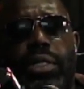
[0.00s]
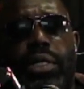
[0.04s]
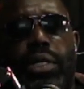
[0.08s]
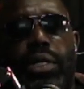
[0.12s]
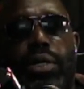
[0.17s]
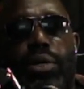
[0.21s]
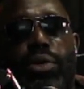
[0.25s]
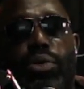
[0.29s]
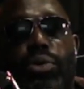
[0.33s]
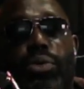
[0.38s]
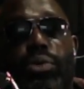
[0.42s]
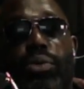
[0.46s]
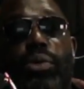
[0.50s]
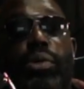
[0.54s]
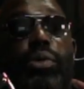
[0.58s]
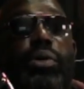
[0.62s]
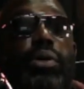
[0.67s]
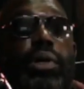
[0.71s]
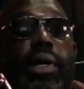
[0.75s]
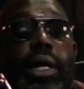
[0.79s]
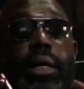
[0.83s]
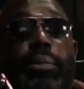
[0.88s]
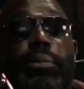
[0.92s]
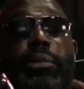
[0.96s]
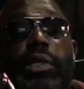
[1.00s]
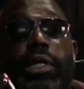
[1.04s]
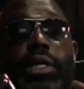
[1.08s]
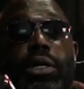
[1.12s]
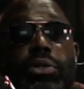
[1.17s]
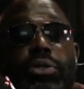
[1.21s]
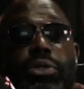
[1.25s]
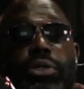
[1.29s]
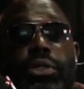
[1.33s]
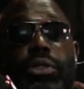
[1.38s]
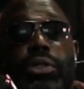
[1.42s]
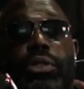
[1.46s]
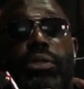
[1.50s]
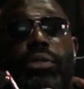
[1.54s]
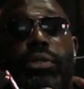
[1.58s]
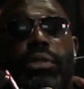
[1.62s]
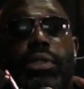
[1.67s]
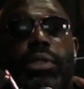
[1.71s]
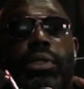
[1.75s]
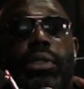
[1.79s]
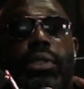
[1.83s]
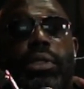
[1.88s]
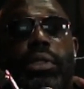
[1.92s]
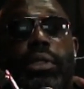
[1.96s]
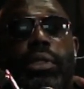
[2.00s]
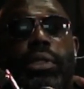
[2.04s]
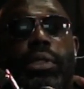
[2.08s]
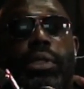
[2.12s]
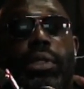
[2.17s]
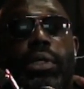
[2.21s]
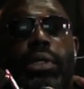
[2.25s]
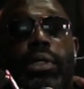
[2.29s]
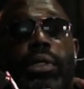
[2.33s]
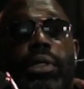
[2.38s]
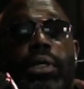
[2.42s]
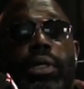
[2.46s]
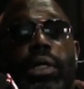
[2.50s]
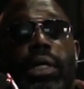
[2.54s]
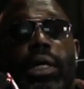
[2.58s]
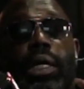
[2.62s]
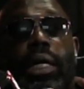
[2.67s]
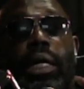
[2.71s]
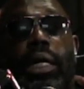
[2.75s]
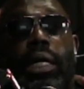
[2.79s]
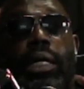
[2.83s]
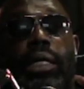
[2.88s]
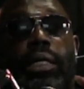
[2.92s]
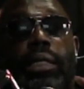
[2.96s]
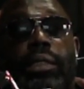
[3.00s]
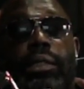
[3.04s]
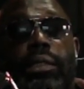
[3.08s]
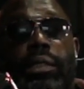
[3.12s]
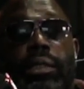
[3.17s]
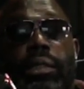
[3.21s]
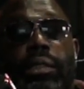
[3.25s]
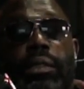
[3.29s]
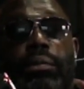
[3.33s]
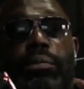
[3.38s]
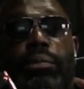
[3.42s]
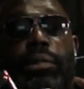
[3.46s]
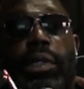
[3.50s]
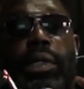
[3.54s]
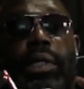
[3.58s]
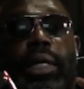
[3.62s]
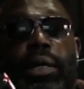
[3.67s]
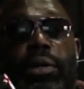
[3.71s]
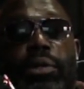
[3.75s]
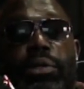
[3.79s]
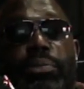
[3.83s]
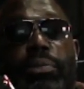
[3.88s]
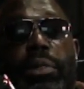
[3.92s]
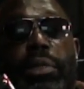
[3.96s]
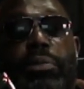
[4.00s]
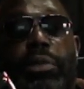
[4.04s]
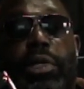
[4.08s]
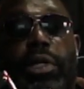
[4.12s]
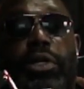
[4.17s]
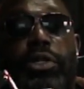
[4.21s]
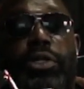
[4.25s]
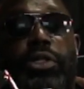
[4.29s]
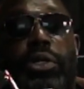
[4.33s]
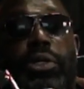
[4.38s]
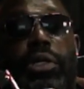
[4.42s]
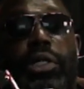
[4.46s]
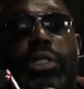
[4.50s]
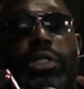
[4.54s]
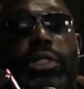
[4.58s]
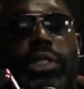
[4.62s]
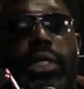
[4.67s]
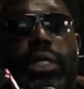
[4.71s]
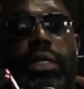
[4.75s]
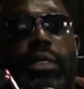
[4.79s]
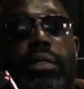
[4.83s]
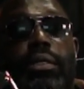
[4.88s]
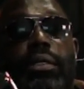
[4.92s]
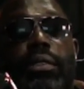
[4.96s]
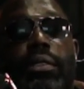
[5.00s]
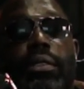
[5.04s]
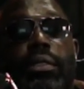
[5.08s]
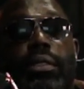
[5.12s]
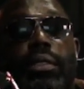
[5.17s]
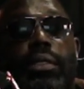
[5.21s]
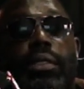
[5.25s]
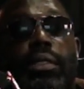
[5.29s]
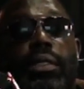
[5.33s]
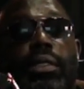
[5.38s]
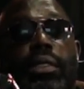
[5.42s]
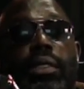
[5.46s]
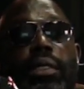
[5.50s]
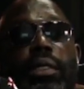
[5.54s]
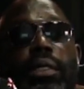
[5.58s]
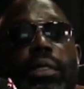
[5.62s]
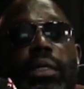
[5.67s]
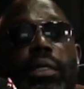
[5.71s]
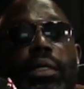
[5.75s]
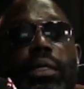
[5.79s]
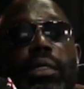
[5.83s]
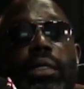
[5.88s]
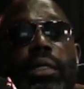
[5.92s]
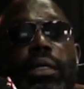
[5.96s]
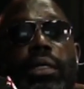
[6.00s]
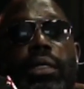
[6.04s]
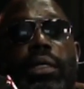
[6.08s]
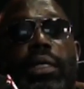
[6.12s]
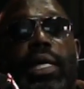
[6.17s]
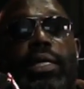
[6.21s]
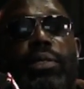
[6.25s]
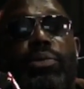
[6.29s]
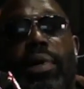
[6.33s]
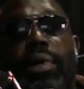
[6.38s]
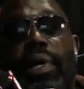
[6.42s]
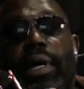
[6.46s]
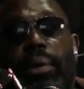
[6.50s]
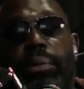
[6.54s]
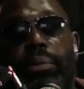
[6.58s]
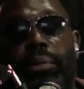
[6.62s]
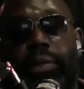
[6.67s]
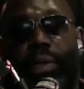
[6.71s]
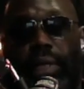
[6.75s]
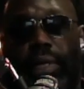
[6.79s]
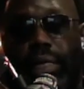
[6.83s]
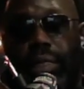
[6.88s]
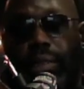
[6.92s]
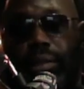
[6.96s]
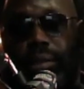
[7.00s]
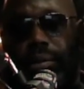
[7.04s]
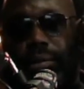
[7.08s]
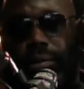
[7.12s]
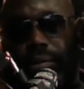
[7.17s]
okay. who I'm close to, uh, but I was my mother's only child. Hmm. That's why I'm uh,